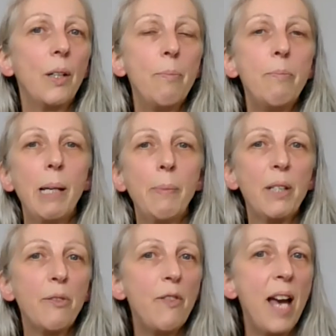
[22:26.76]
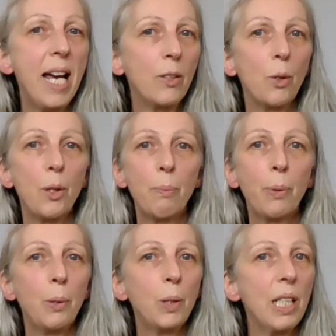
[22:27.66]
maybe the fat or the
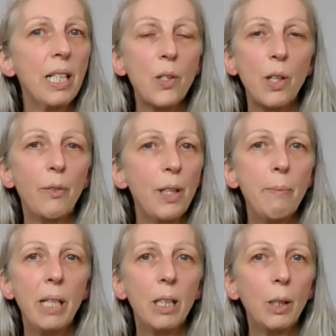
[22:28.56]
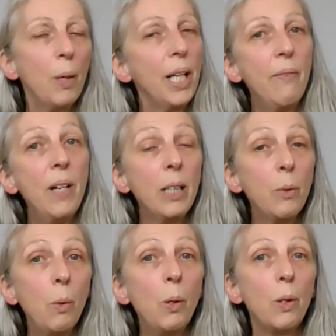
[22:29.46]
proteins of the milk, whatever
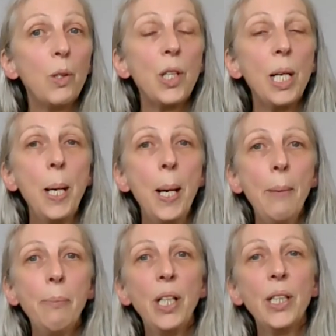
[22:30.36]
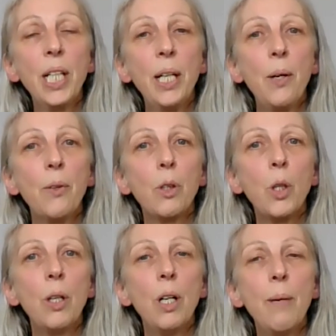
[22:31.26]
it was. But
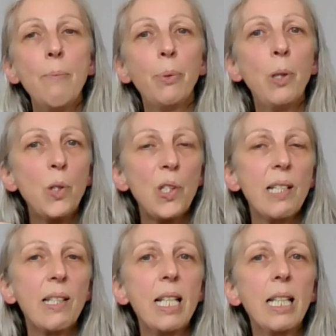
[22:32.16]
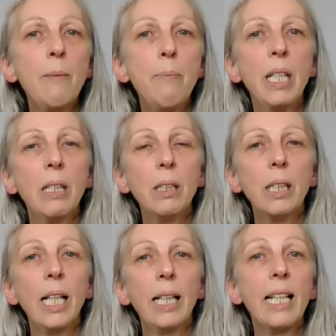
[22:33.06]
processing the
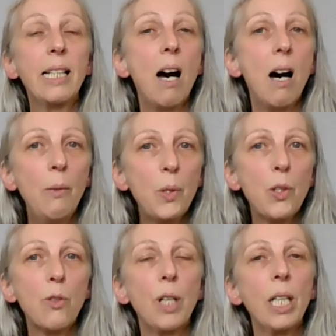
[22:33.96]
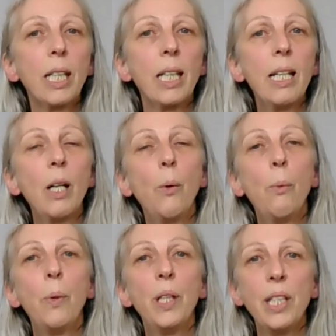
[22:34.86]
milk that I was drinking
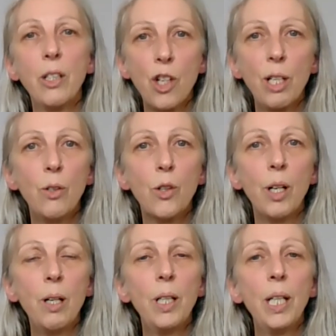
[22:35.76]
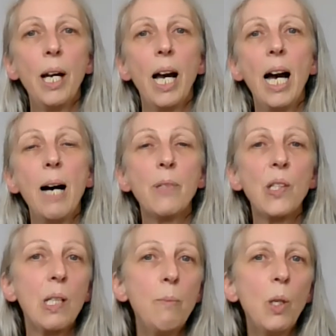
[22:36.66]
with the ginger
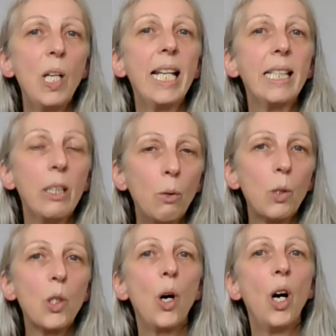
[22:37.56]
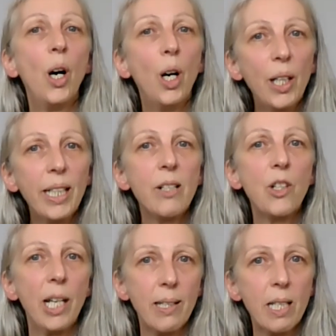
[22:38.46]
stimulated also her
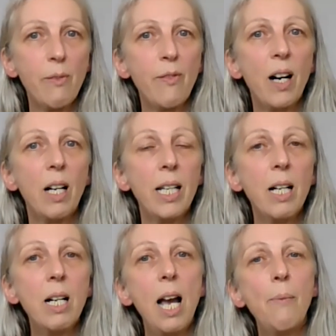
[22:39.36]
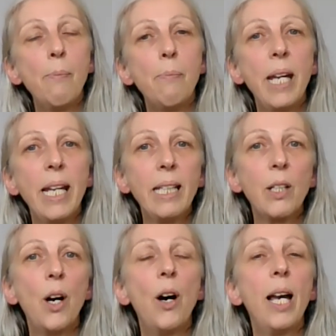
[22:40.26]
digestive fire and
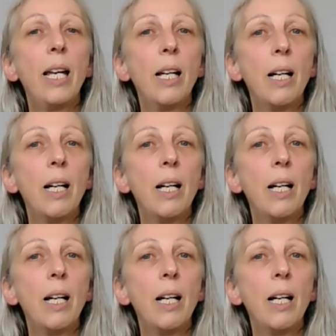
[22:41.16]
made her